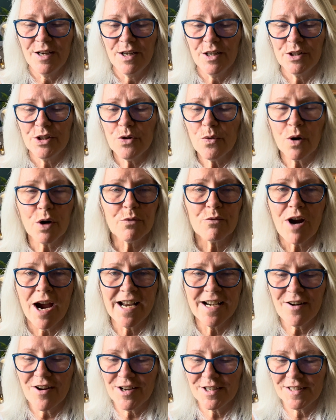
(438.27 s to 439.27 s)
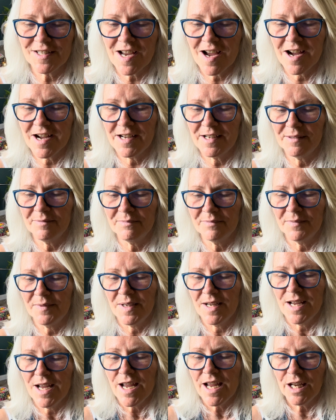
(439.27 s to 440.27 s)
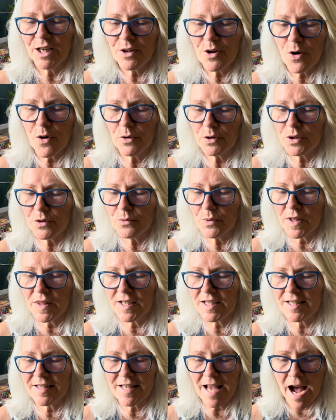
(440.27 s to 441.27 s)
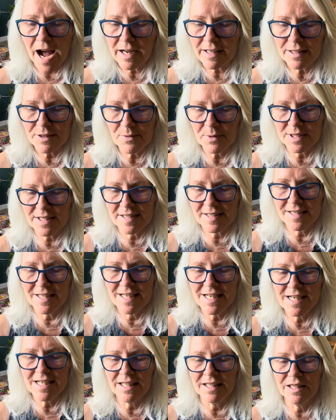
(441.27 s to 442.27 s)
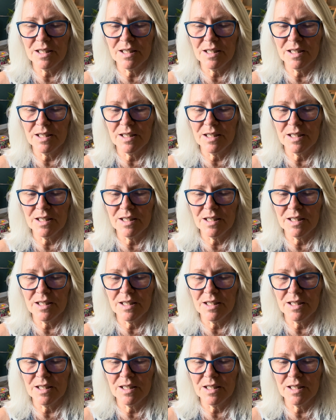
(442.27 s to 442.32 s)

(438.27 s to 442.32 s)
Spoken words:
You are right on time, encoded with exactly what is needed.